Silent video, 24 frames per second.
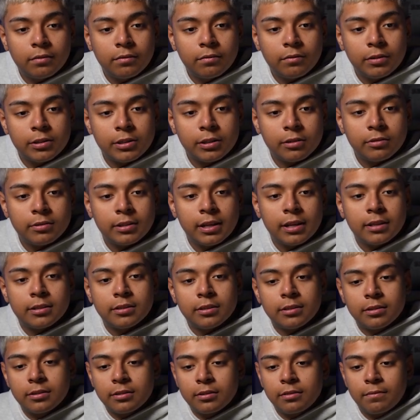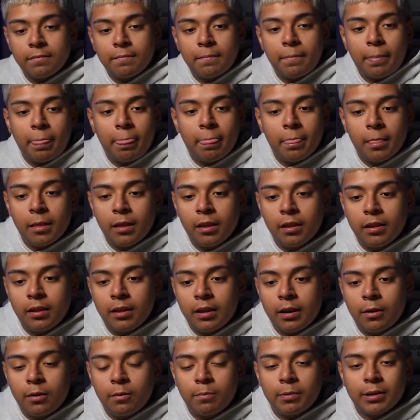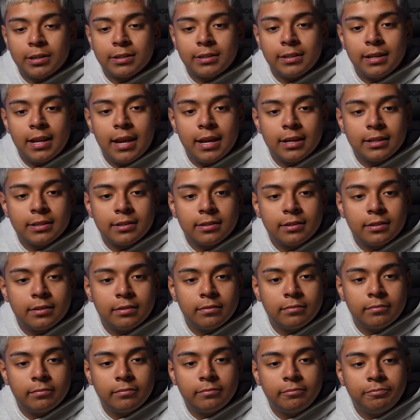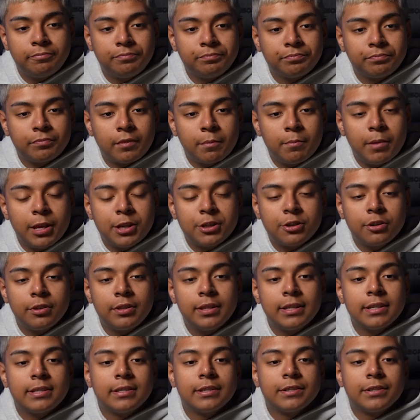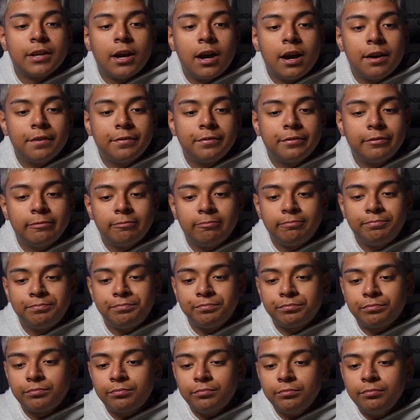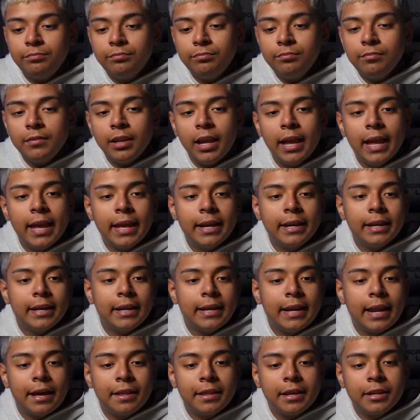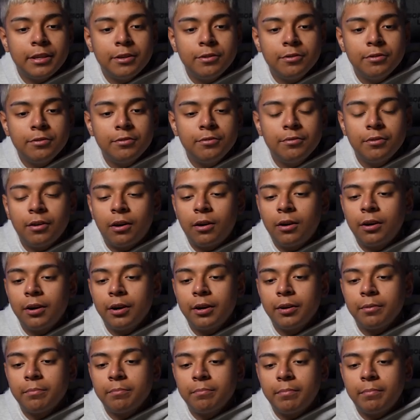Frisco, Texas. I would press next. Make sure this is off. And now that you are